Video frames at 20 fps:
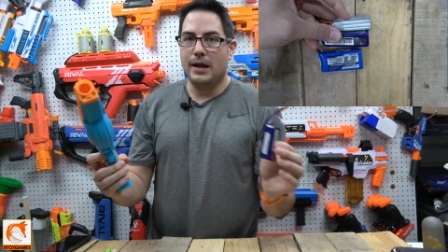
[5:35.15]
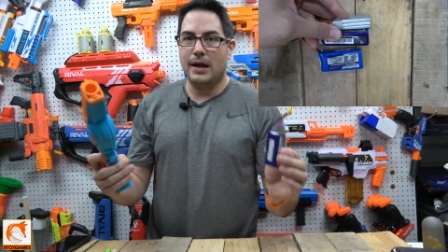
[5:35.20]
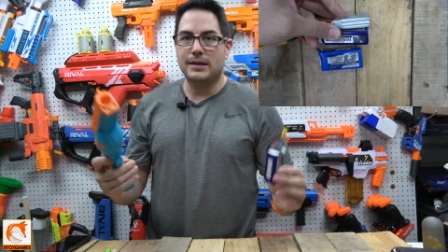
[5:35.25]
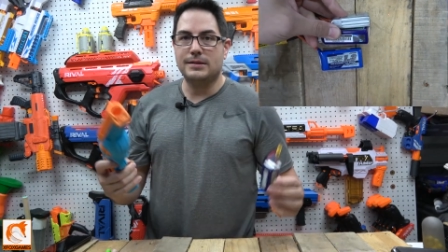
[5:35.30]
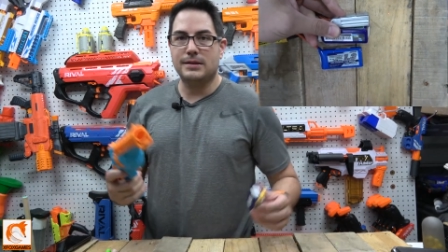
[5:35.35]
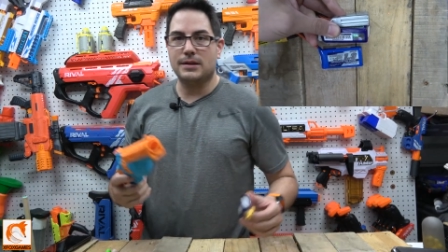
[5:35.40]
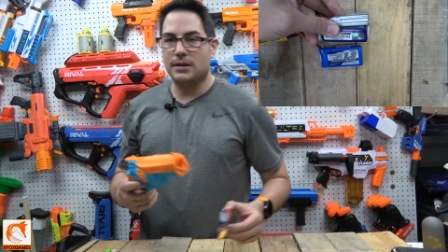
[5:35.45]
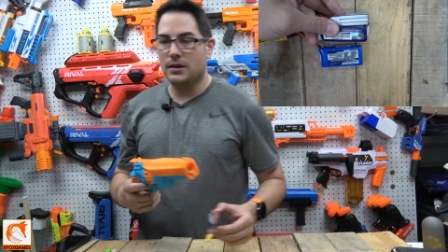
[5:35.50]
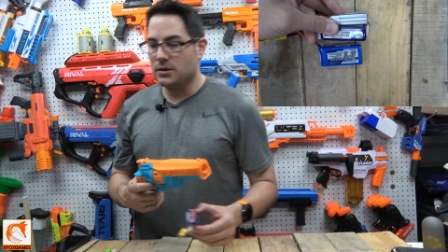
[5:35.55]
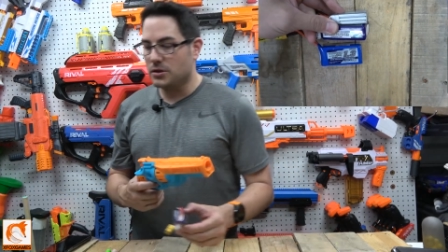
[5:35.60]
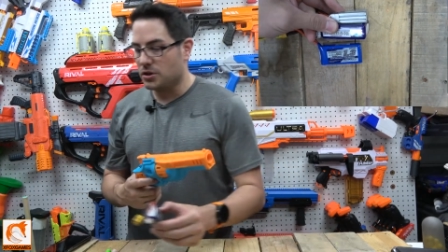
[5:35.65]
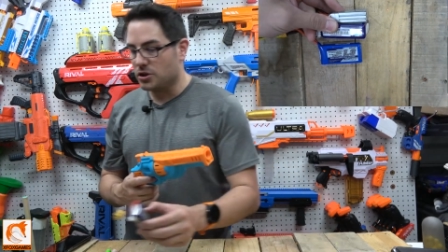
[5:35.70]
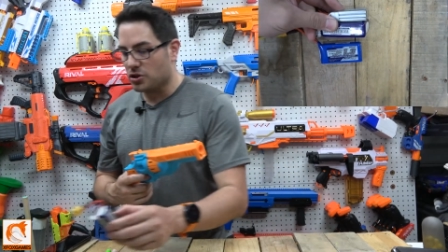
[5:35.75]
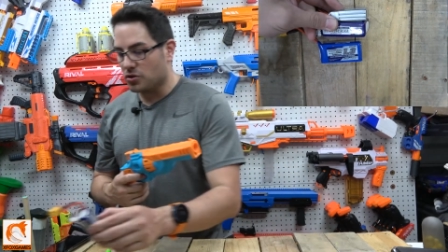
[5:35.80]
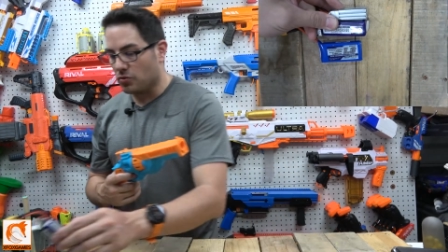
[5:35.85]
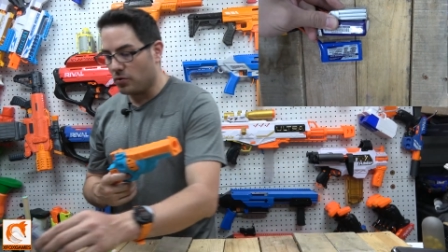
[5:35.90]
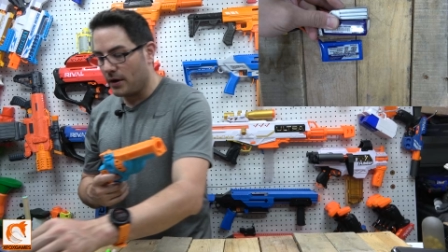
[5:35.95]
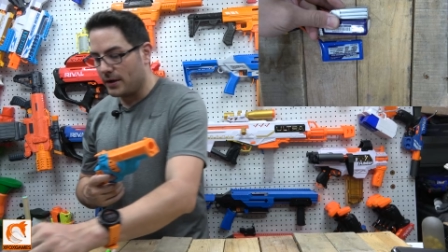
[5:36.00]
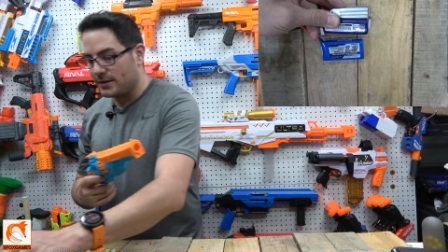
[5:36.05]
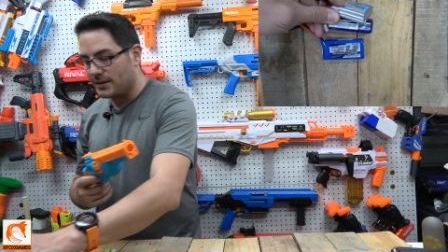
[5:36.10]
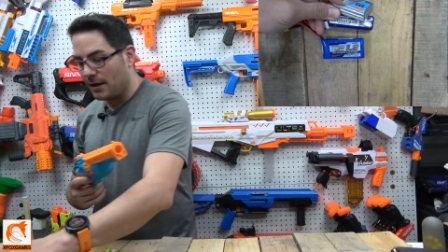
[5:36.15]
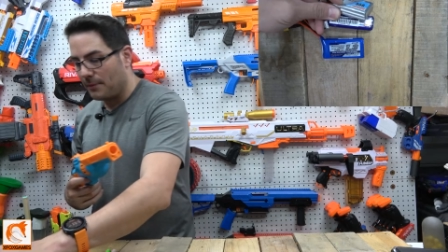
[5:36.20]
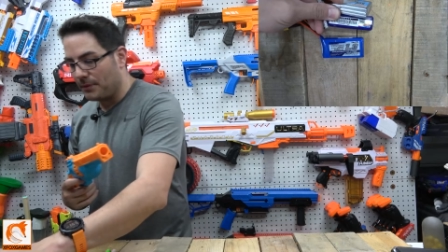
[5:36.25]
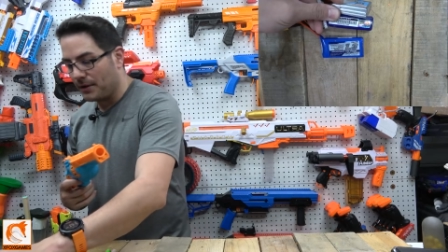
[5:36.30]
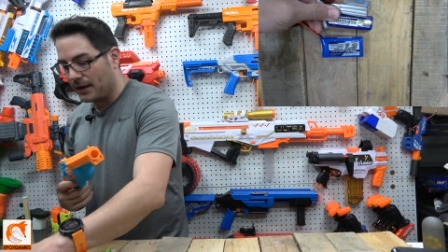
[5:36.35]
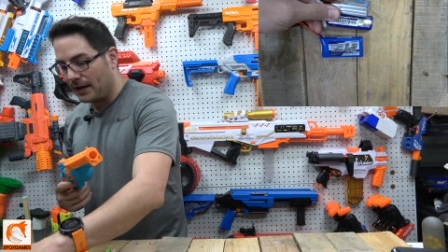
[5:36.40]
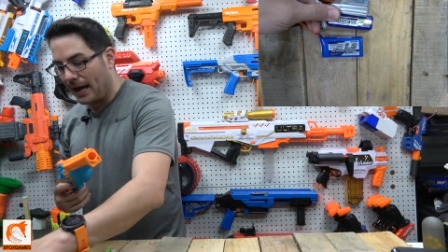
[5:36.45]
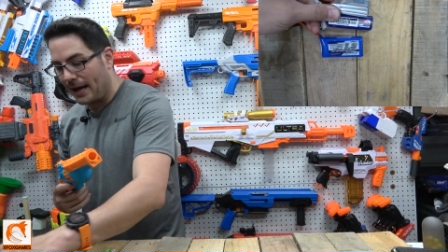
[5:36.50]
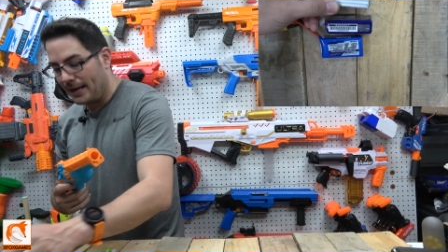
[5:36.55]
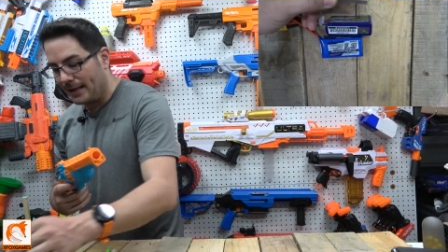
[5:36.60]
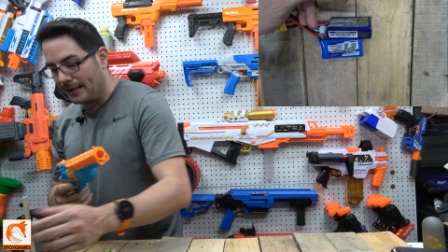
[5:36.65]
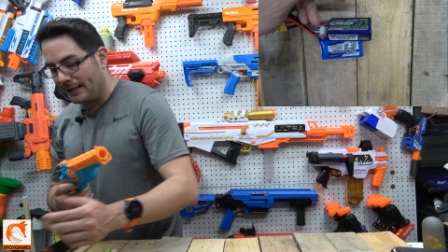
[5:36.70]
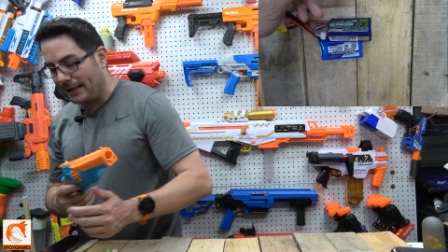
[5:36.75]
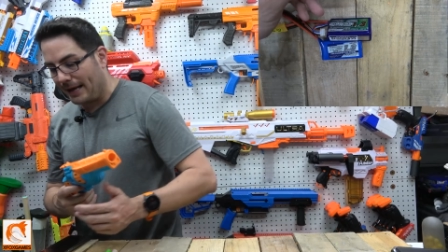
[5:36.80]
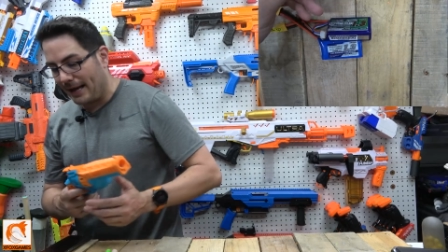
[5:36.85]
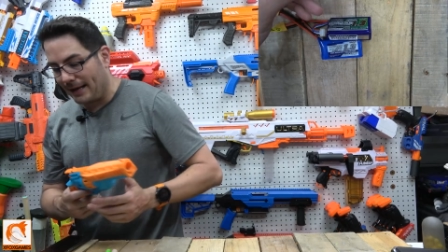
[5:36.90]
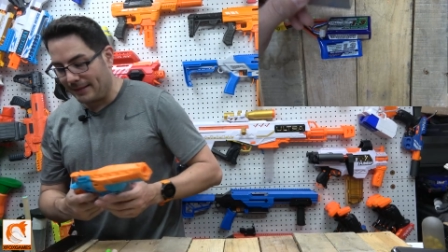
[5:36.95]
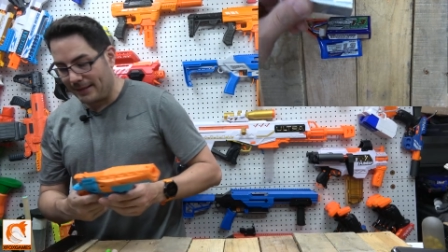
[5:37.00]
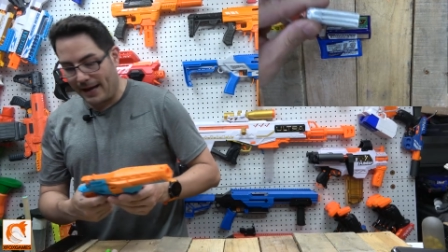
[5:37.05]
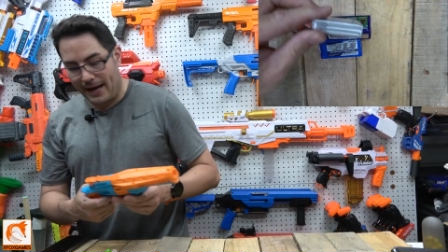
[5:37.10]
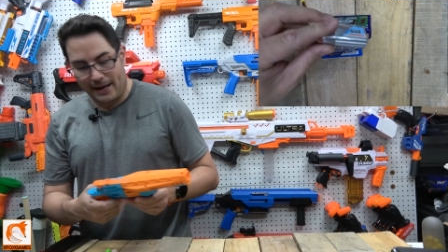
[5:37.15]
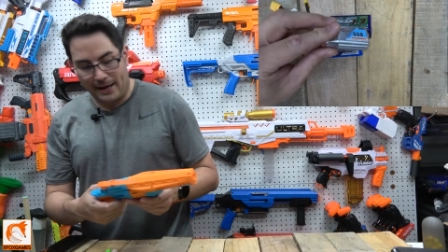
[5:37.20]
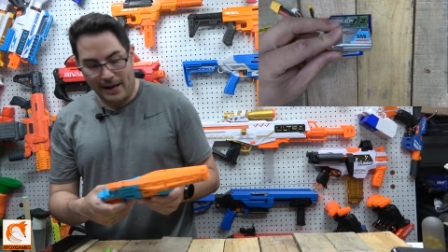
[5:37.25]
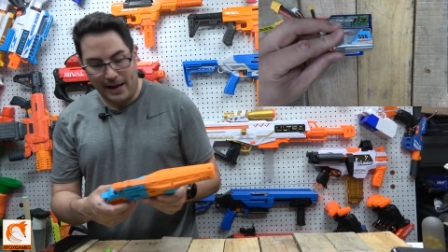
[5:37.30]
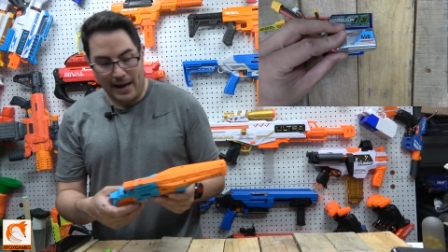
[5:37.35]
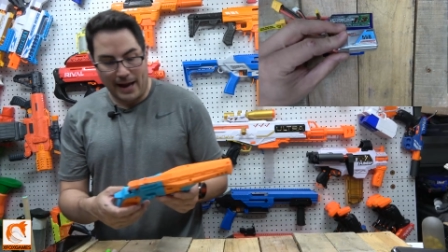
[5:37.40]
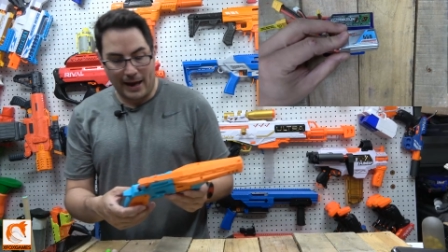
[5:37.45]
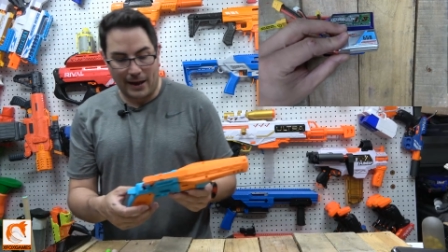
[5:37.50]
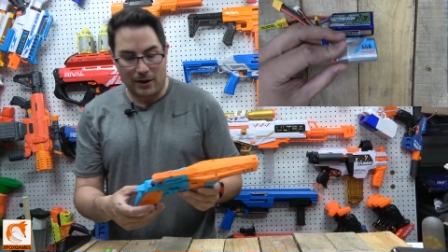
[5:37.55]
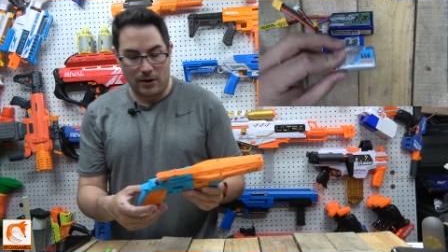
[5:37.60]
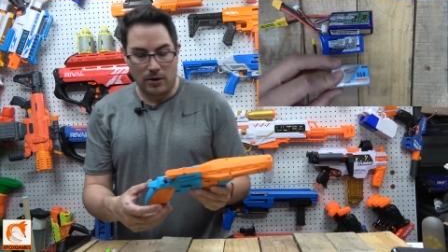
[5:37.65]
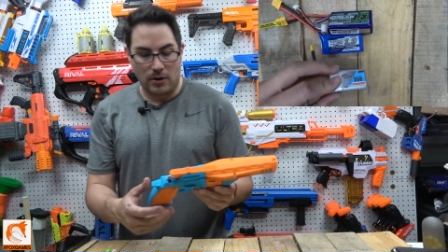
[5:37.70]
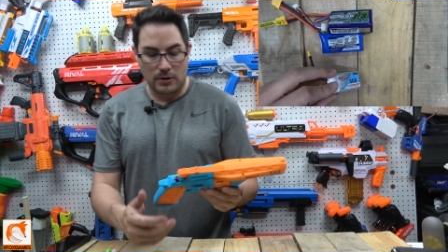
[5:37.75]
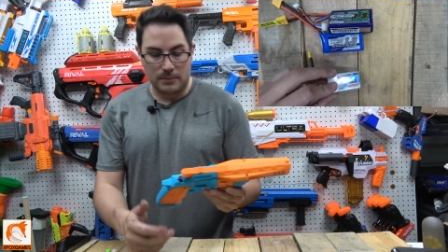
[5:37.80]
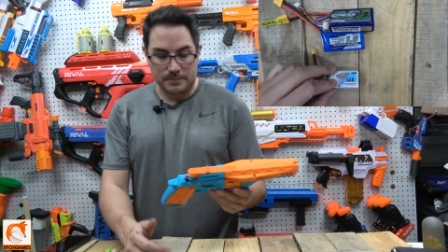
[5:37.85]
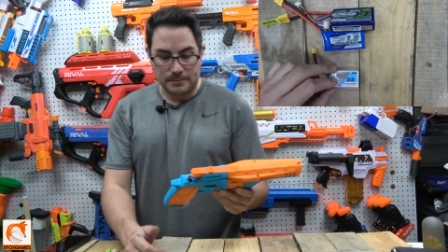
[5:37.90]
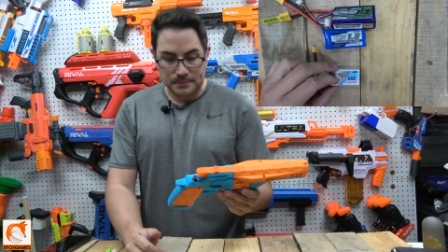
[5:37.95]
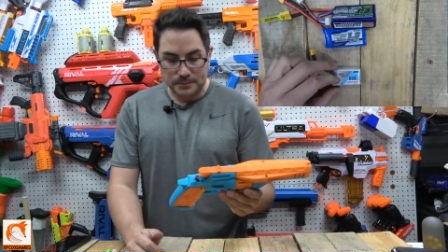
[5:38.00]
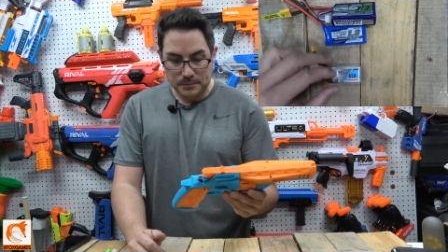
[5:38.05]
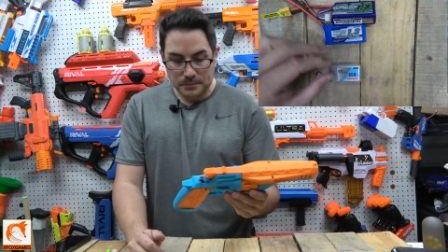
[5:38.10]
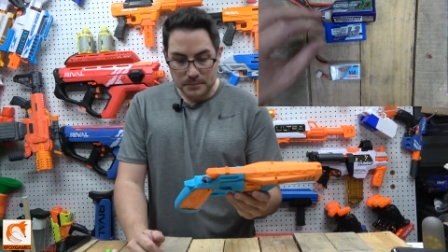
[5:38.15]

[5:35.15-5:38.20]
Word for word: it's going to destroy something, and I didn't like that at all.